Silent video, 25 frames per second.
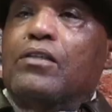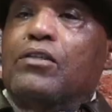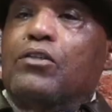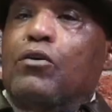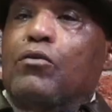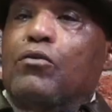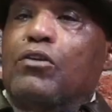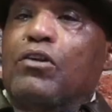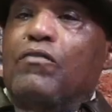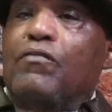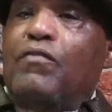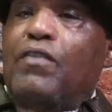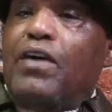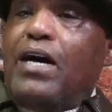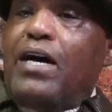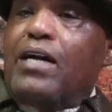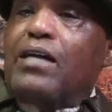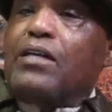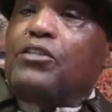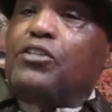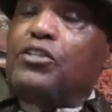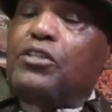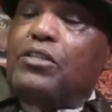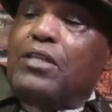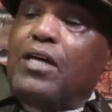
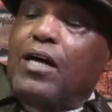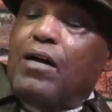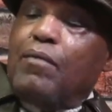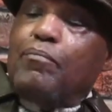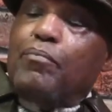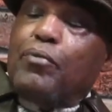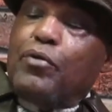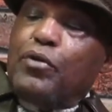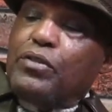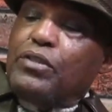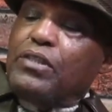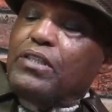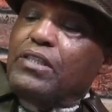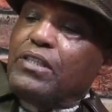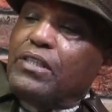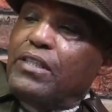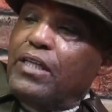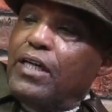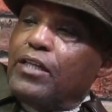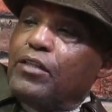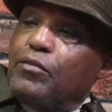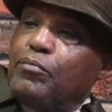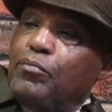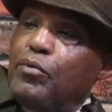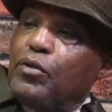Nevada should not purchase
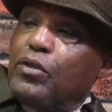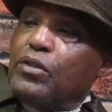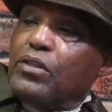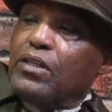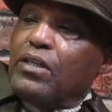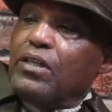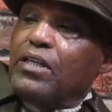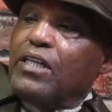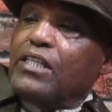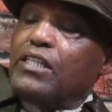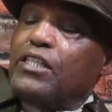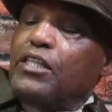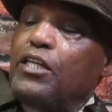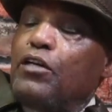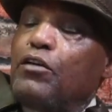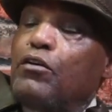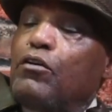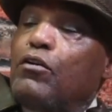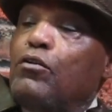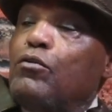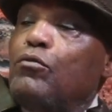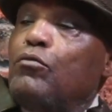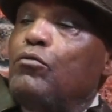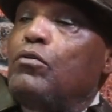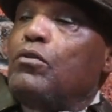textbooks unless they
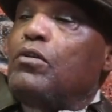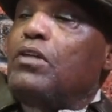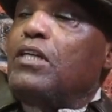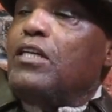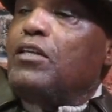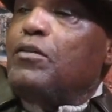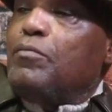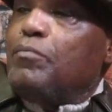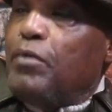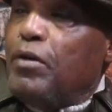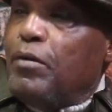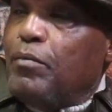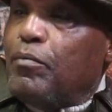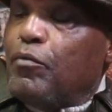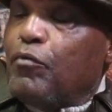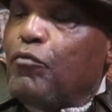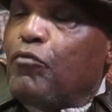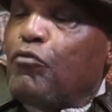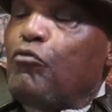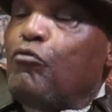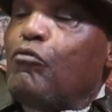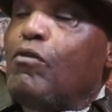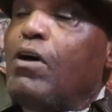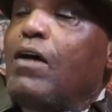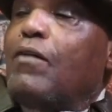include these people
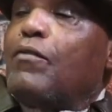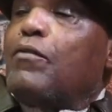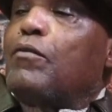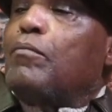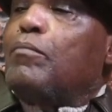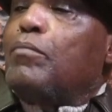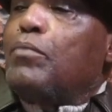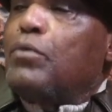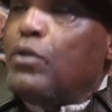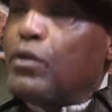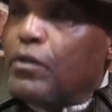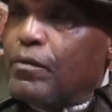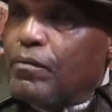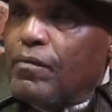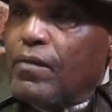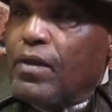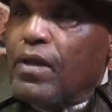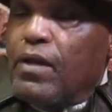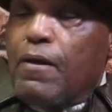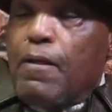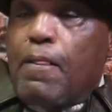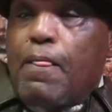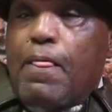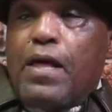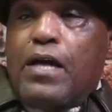throughout the book.
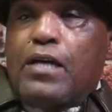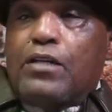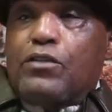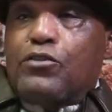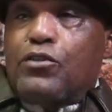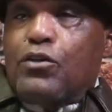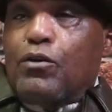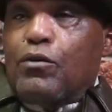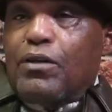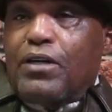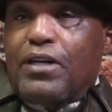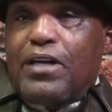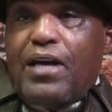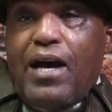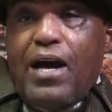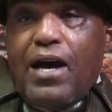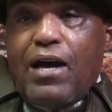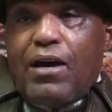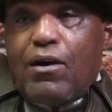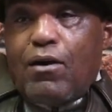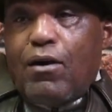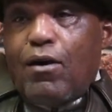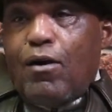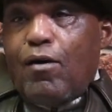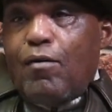So the guy
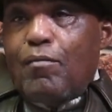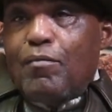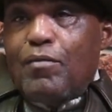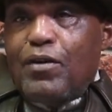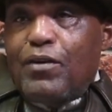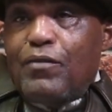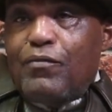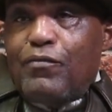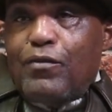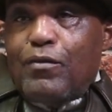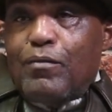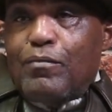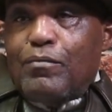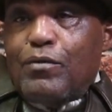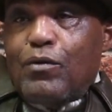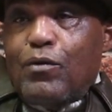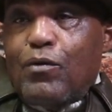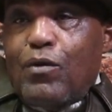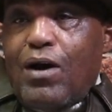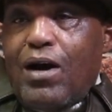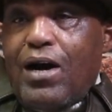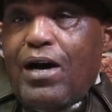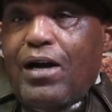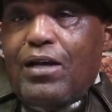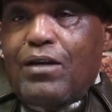called me from
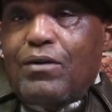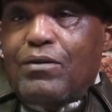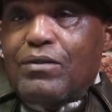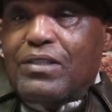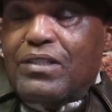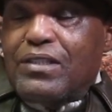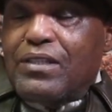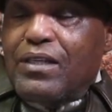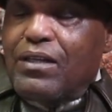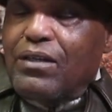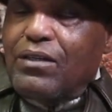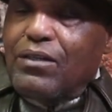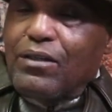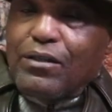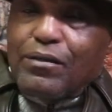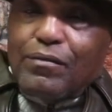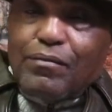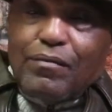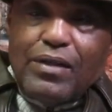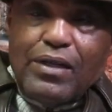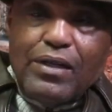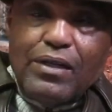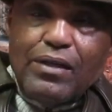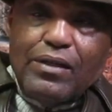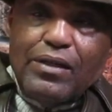Ohio and said, "Look,
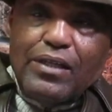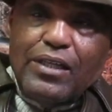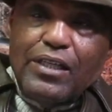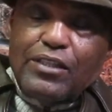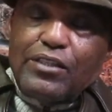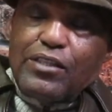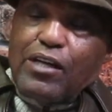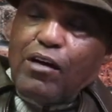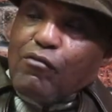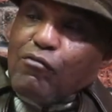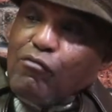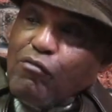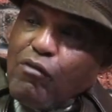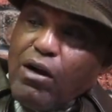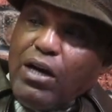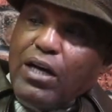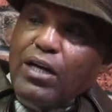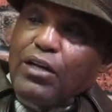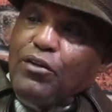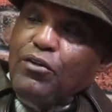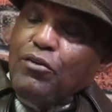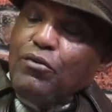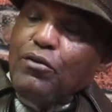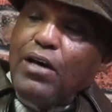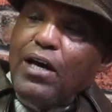it's
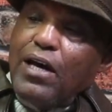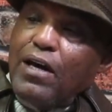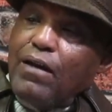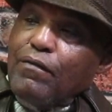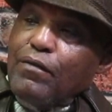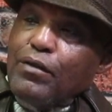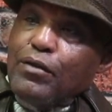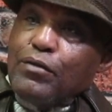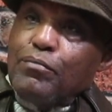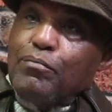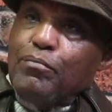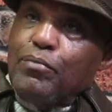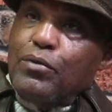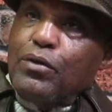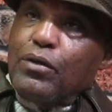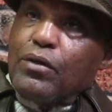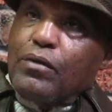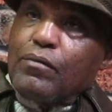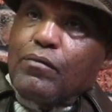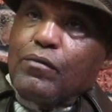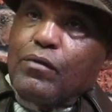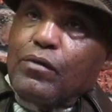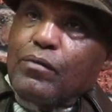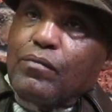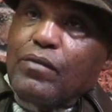ironic you have this
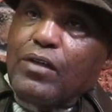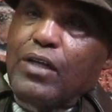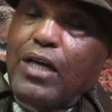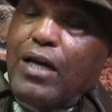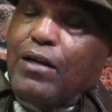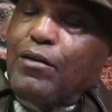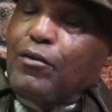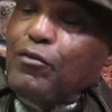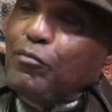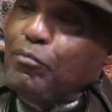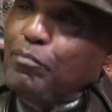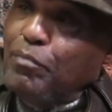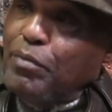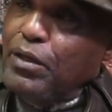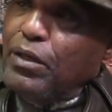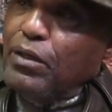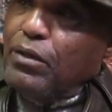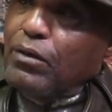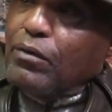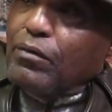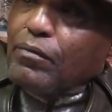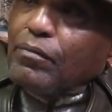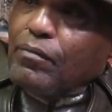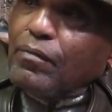book, had this bill